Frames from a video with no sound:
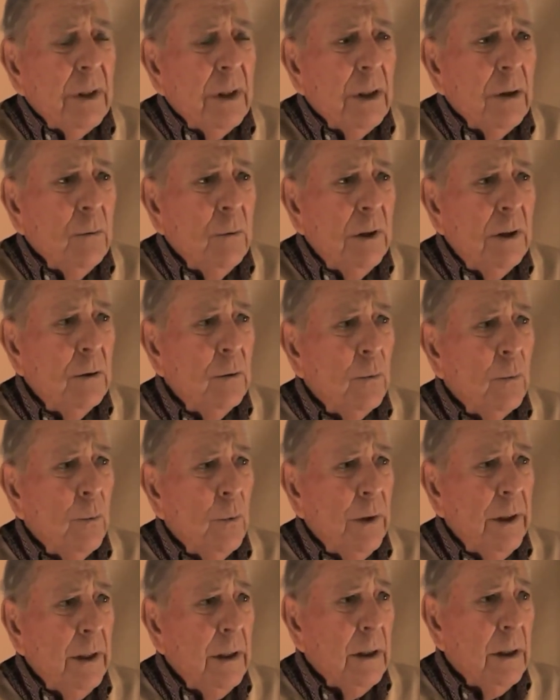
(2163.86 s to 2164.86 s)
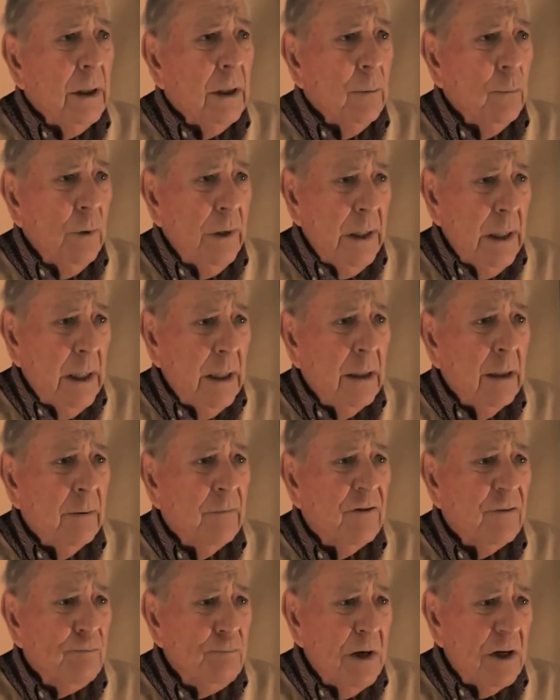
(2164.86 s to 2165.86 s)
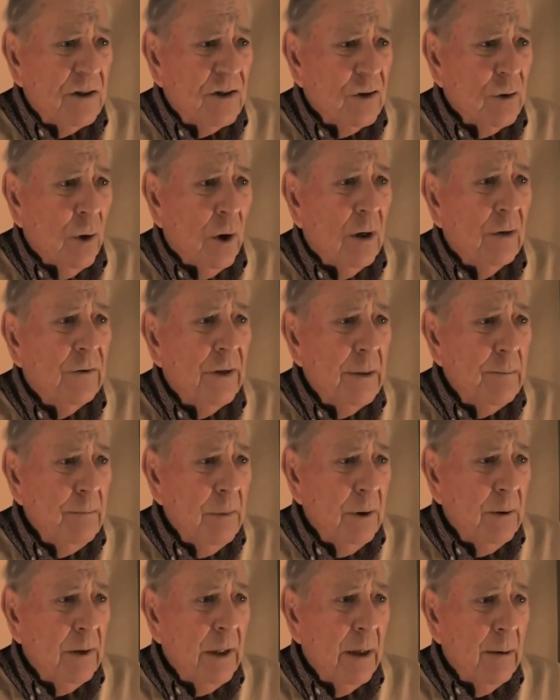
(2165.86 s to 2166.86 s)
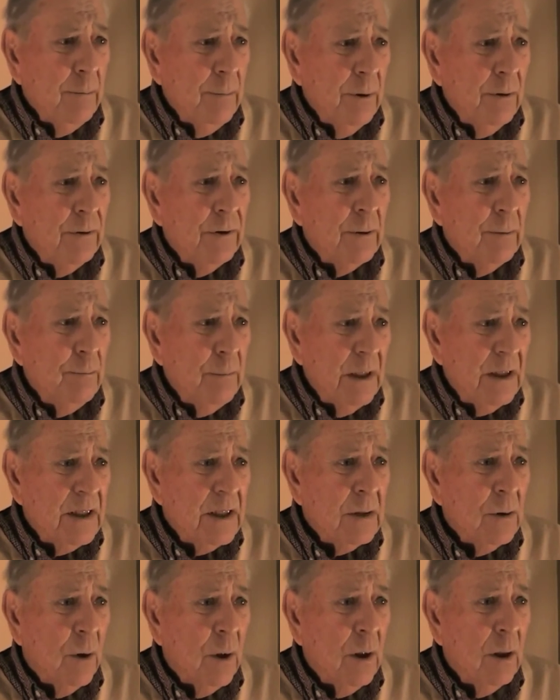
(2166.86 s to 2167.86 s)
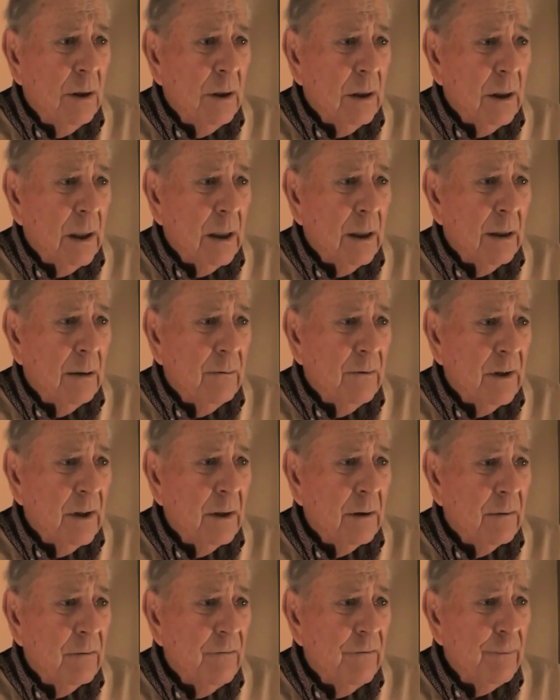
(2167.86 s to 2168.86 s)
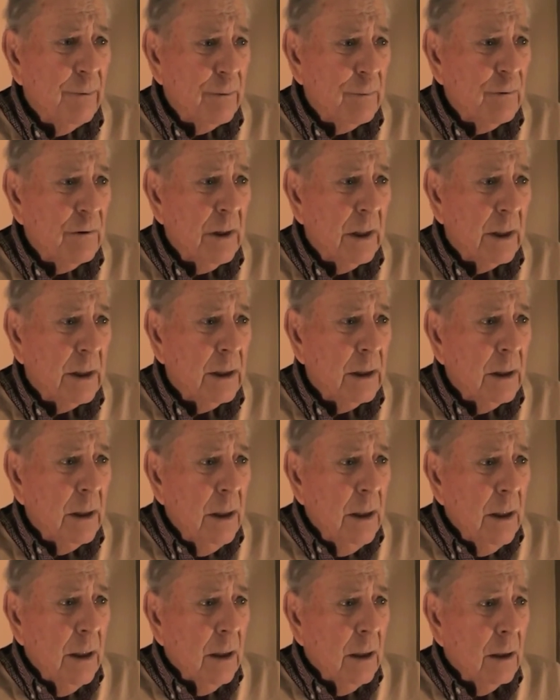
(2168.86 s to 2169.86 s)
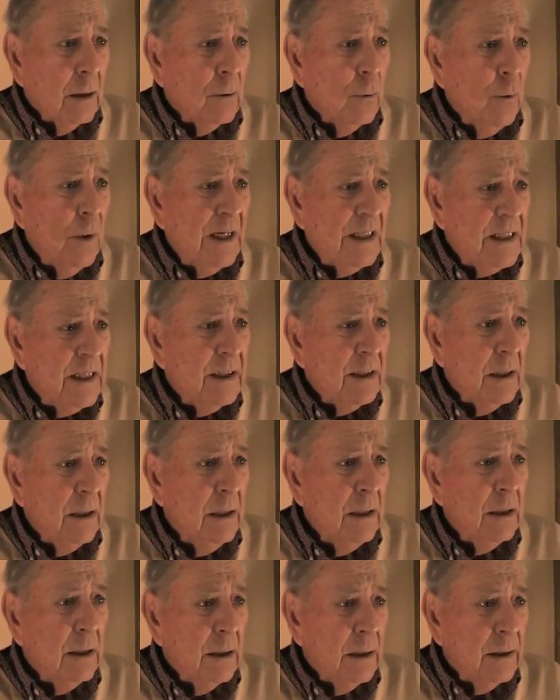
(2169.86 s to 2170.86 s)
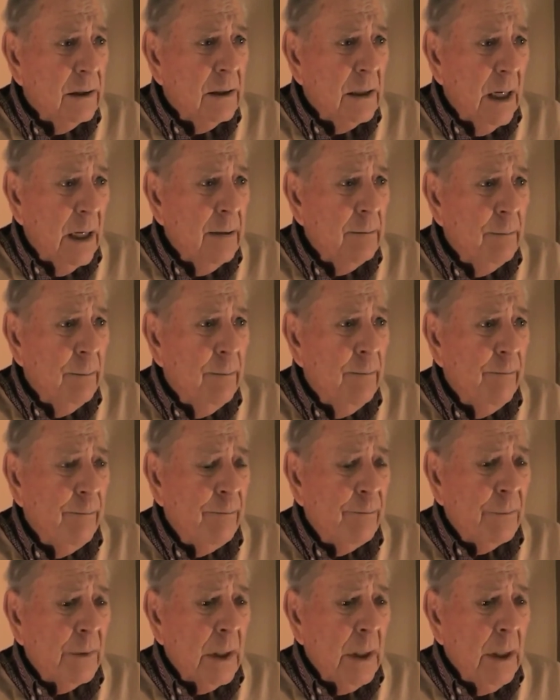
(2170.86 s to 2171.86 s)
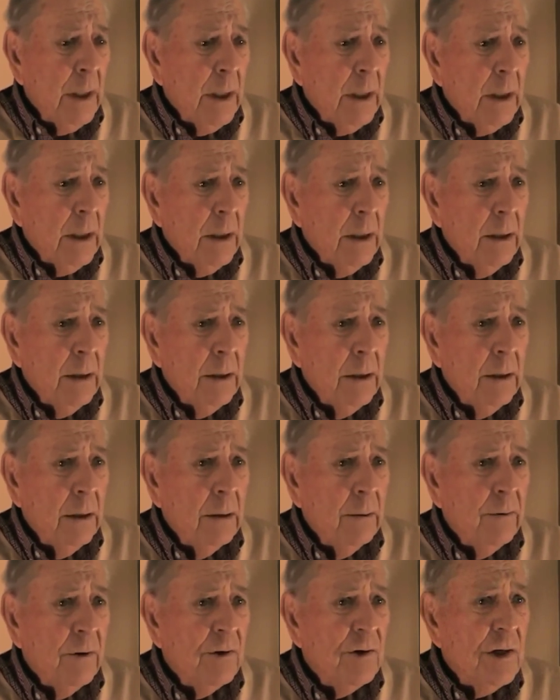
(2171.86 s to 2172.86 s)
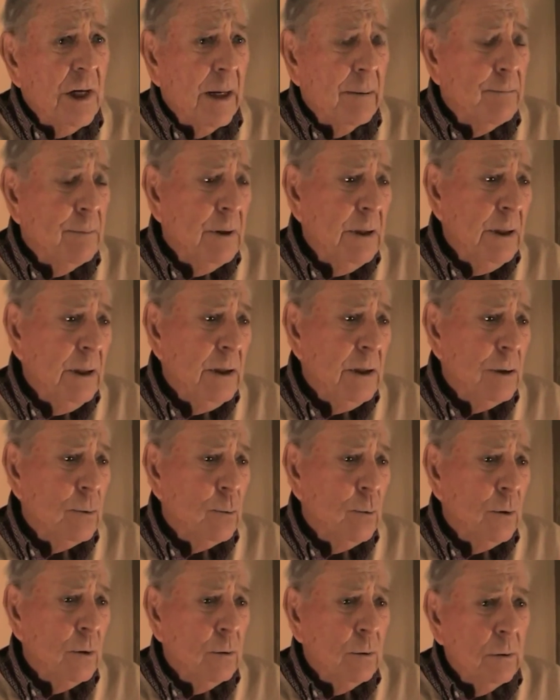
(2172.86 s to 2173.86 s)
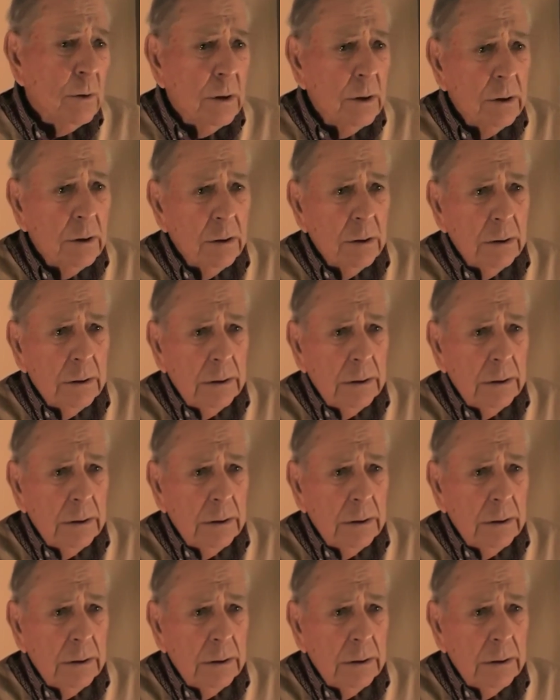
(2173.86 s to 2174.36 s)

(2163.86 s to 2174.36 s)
Well, we had a mess hall. They built a mess hall out of a Quonset hut type, and the Japanese were.